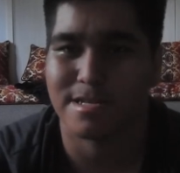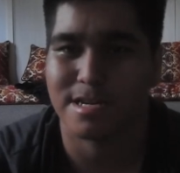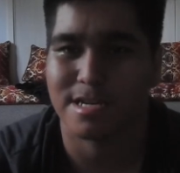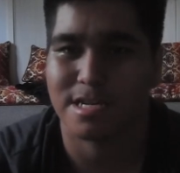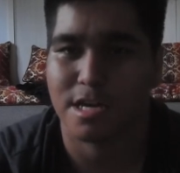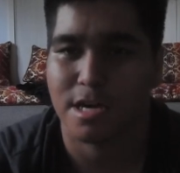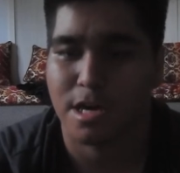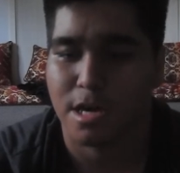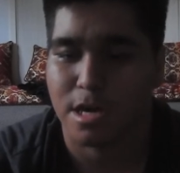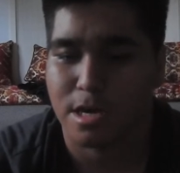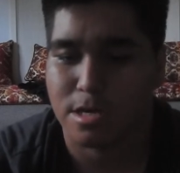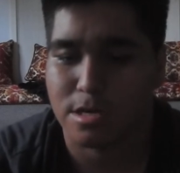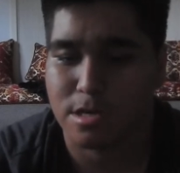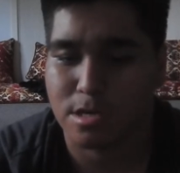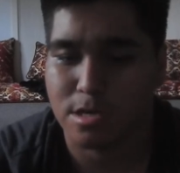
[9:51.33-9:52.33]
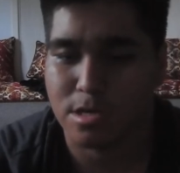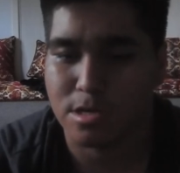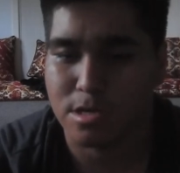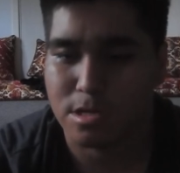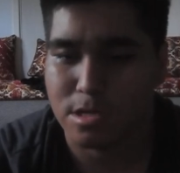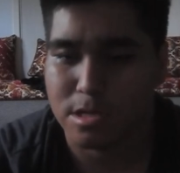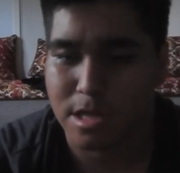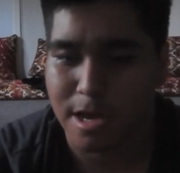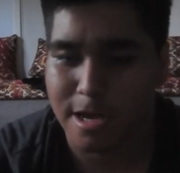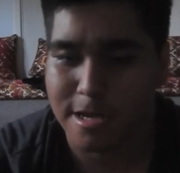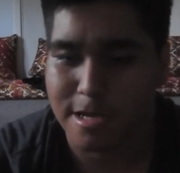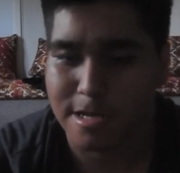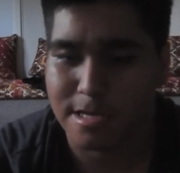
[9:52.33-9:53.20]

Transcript: Like